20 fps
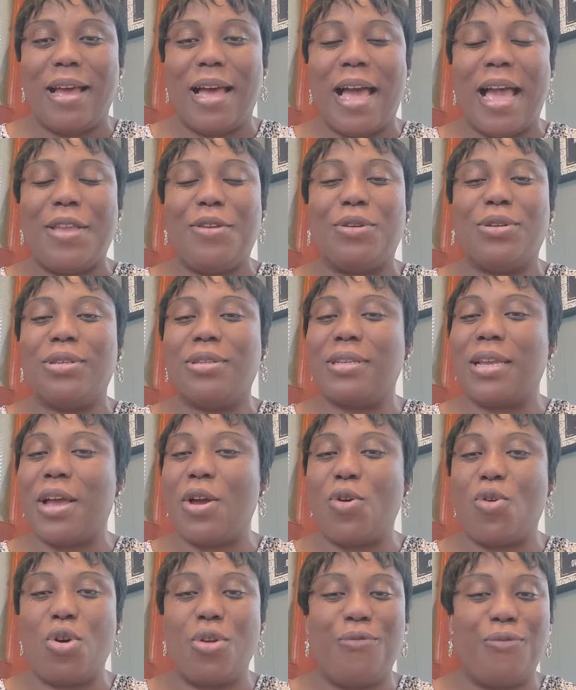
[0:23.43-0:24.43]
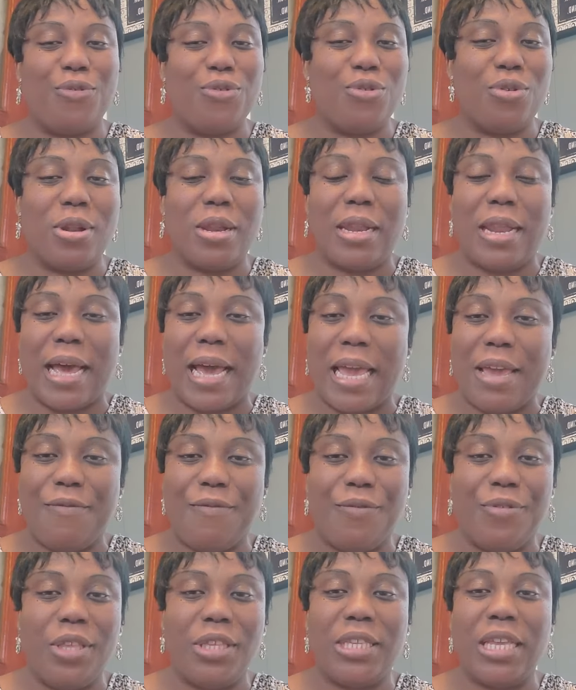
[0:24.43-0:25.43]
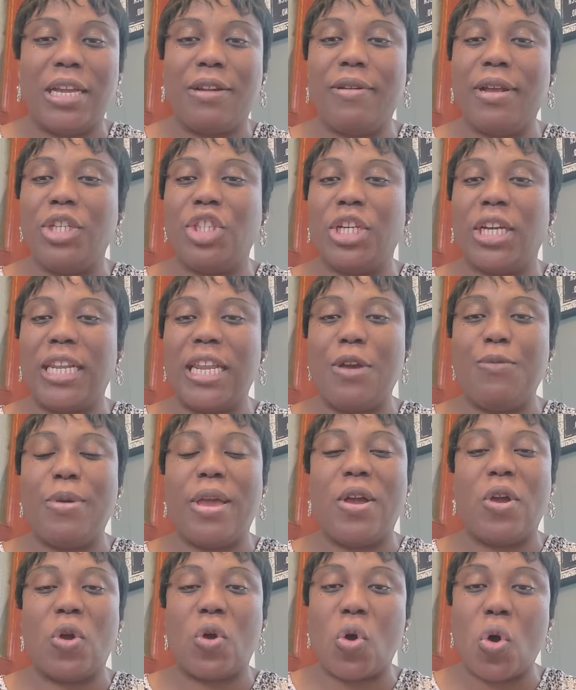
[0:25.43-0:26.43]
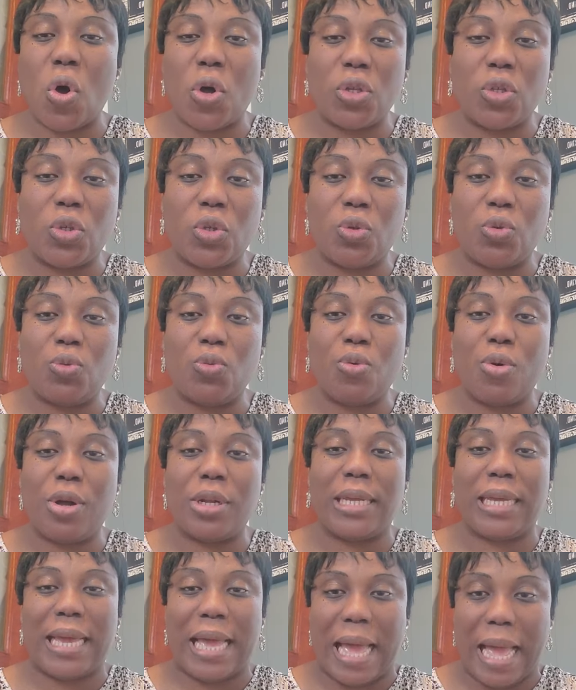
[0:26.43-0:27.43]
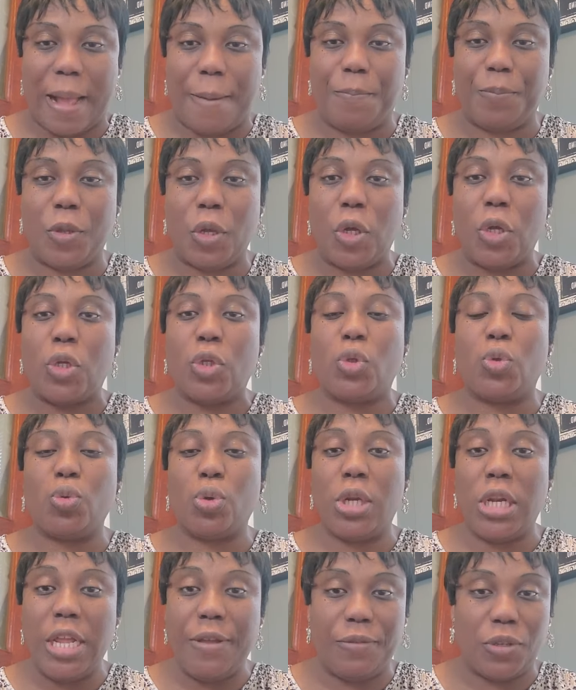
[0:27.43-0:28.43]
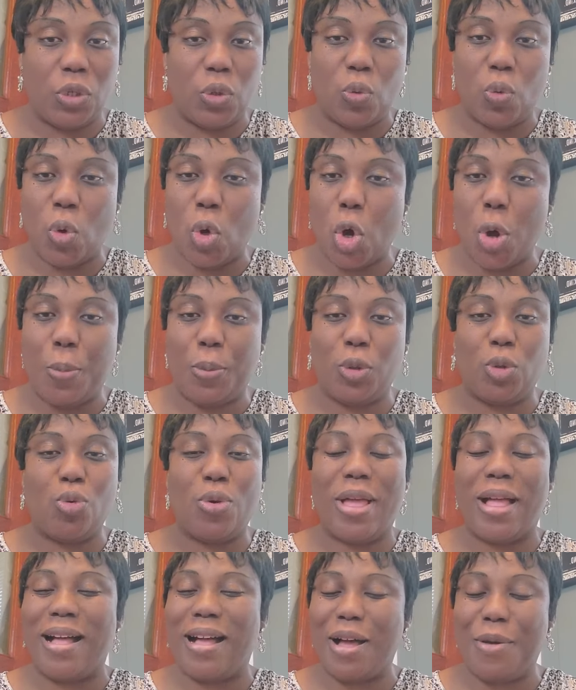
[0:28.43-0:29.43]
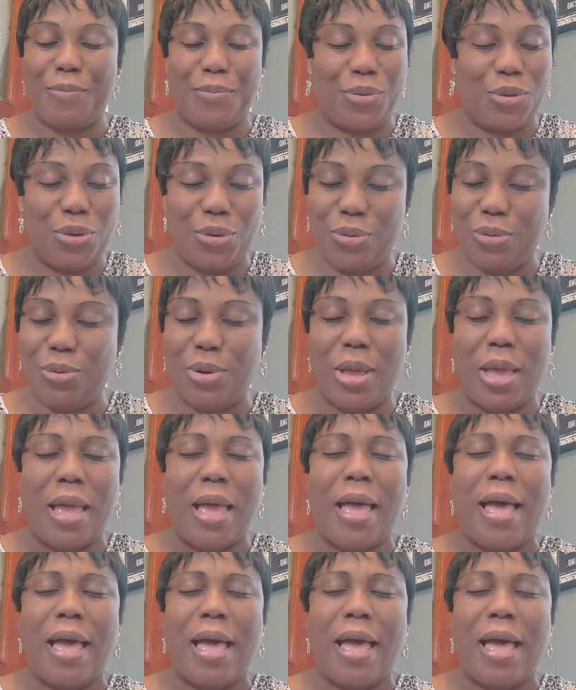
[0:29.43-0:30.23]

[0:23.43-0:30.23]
I just thank God for your life. This is a great channel where God's word can to lift you up, to help you.